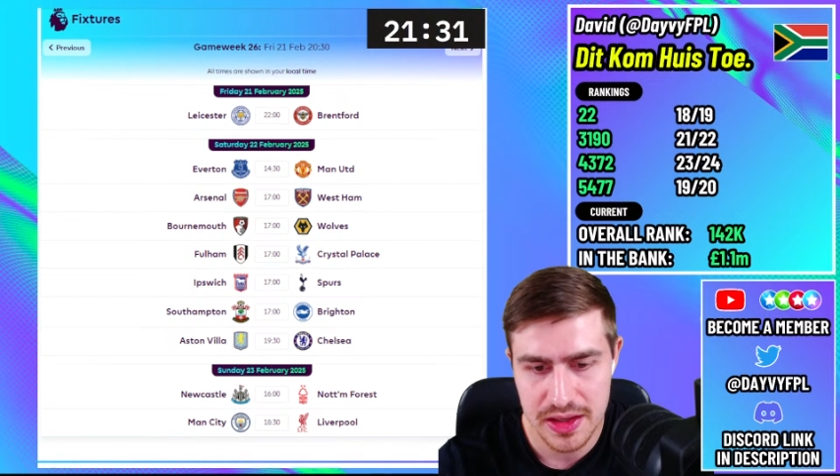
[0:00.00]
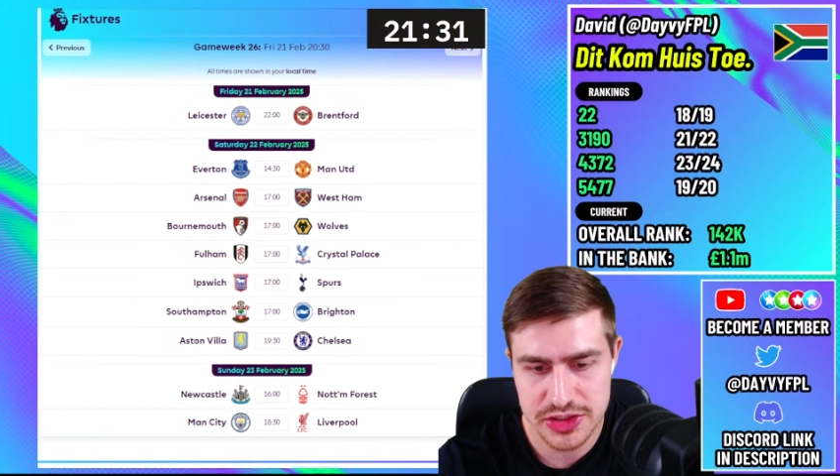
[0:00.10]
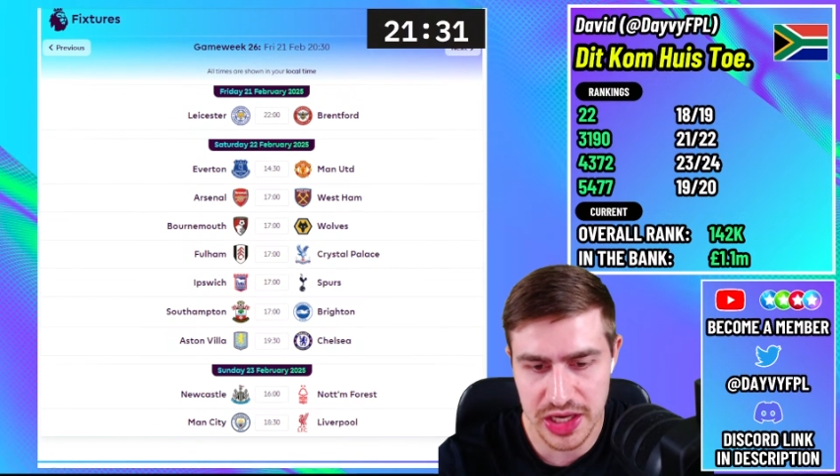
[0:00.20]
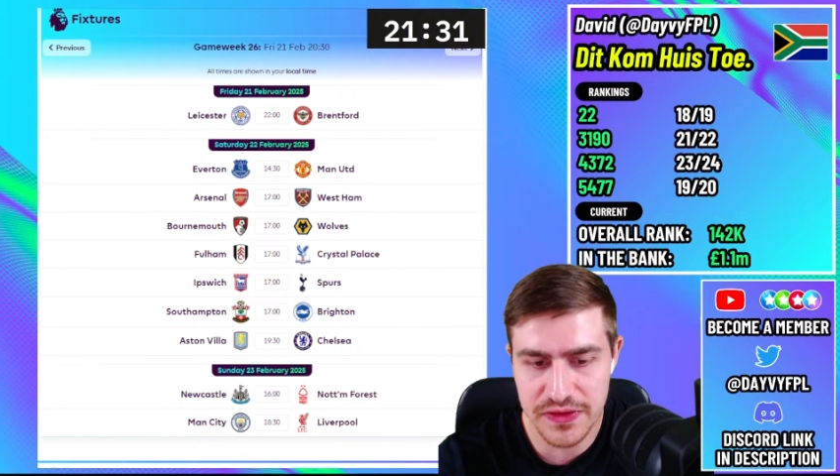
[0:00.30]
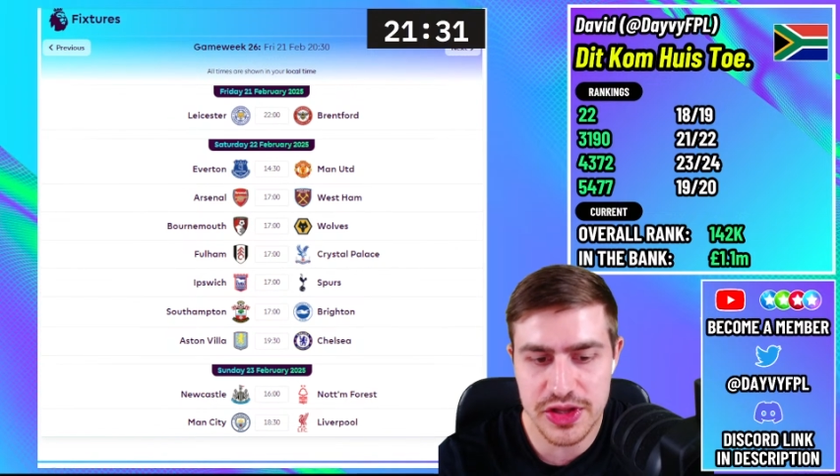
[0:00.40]

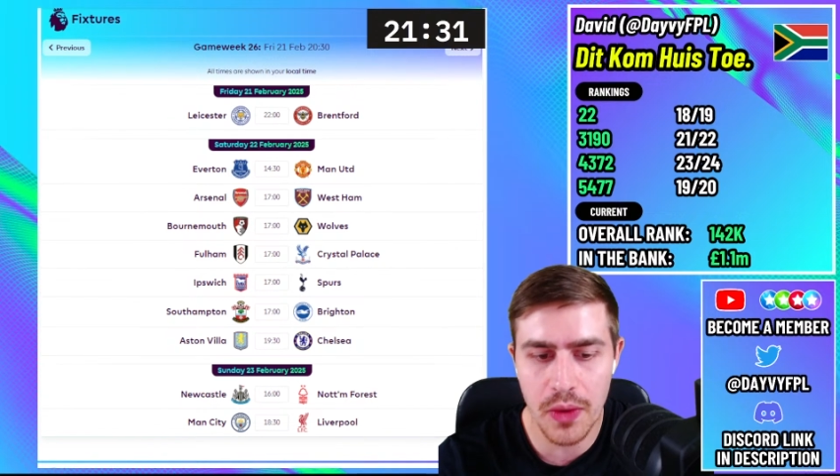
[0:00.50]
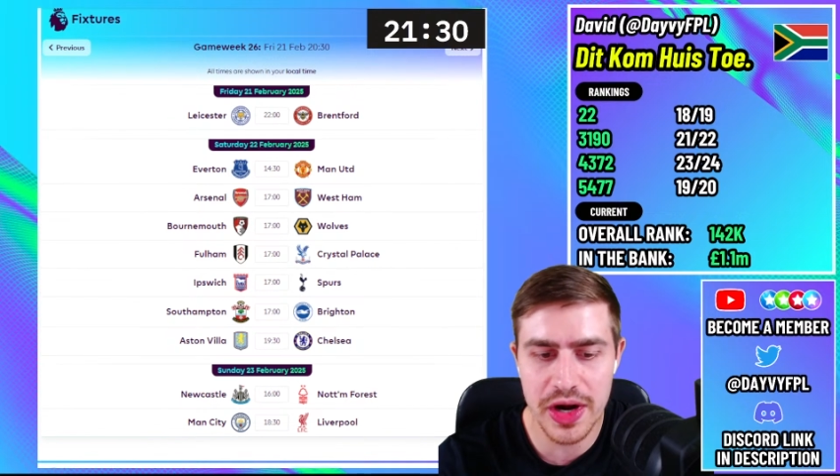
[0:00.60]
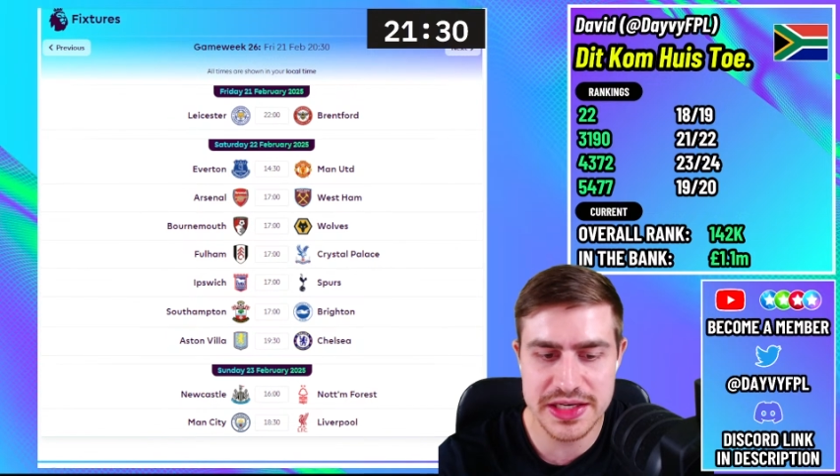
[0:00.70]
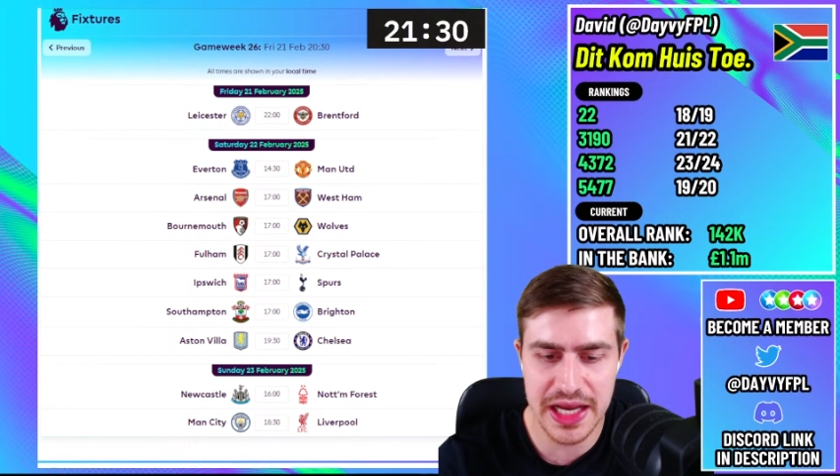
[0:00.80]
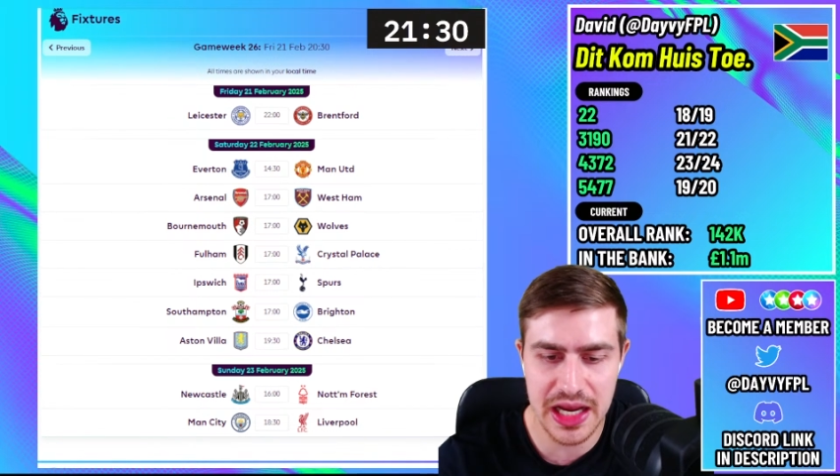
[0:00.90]
So even though I
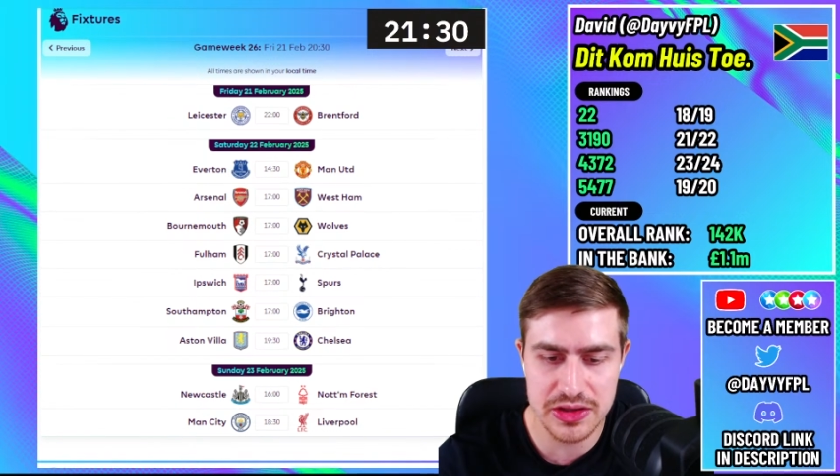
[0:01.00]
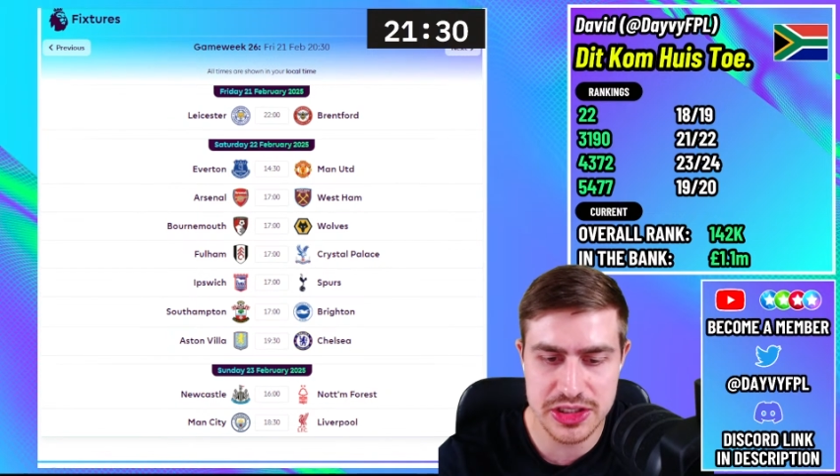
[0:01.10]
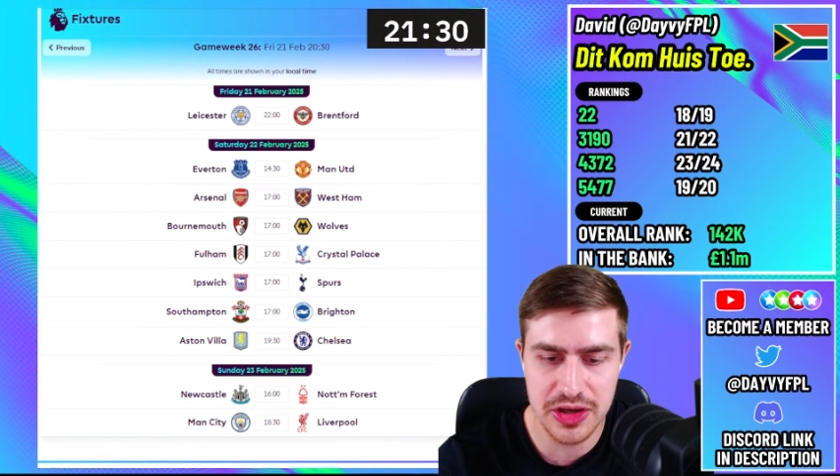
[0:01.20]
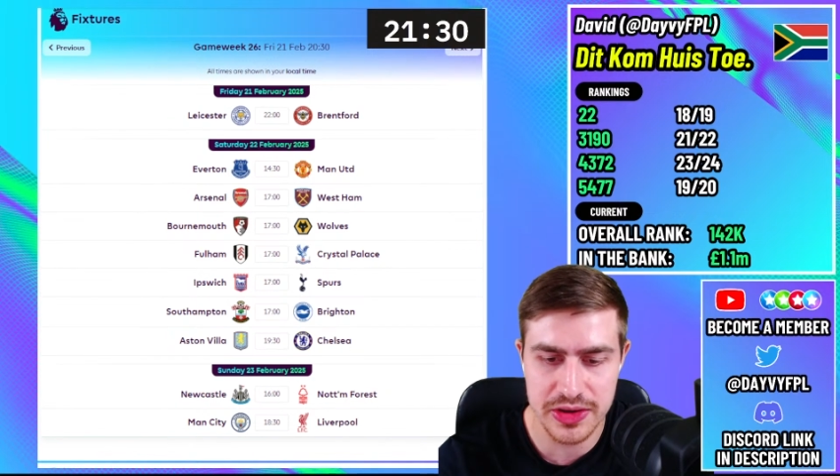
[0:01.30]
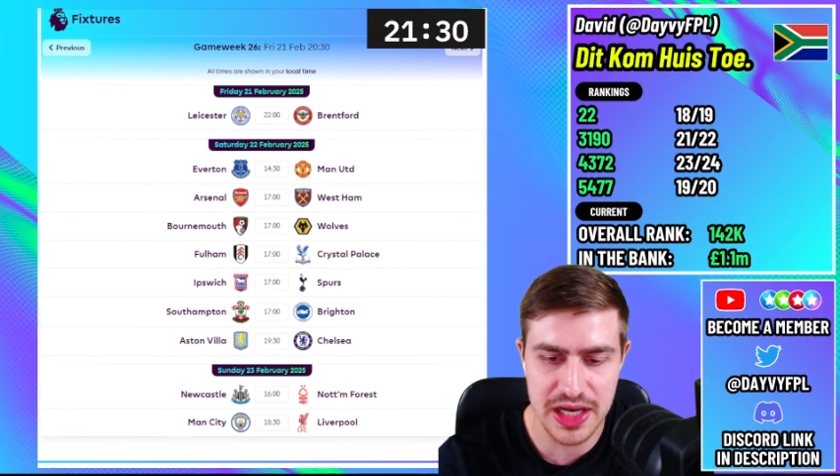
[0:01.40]
want to take out Slot,